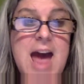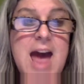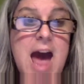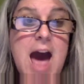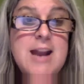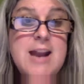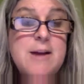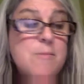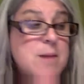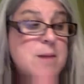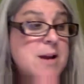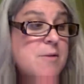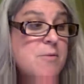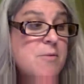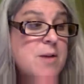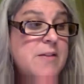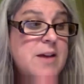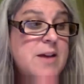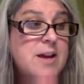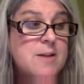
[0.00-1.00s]
And I mean, it
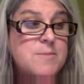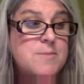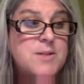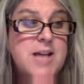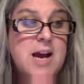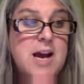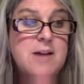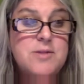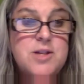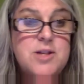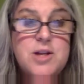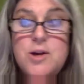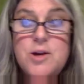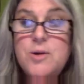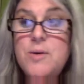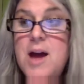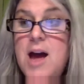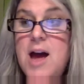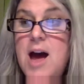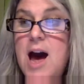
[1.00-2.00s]
really comes down to,
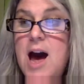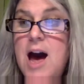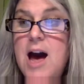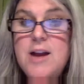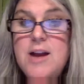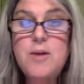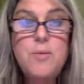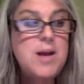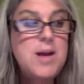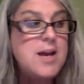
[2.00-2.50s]
how do we